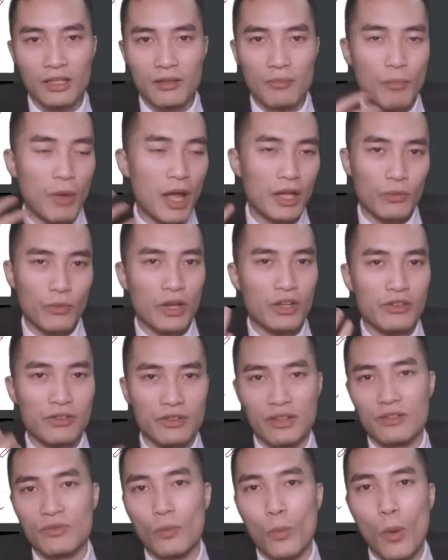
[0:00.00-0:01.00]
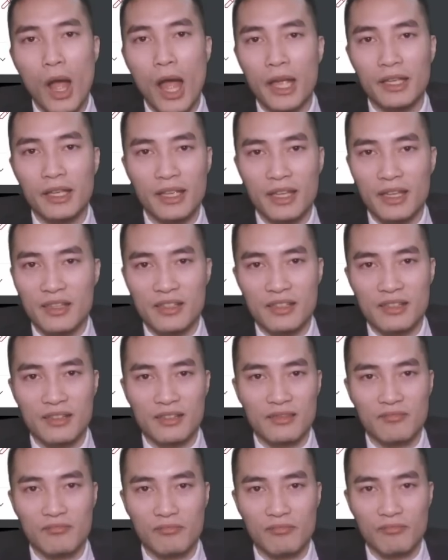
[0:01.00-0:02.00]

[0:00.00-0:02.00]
My question is, why is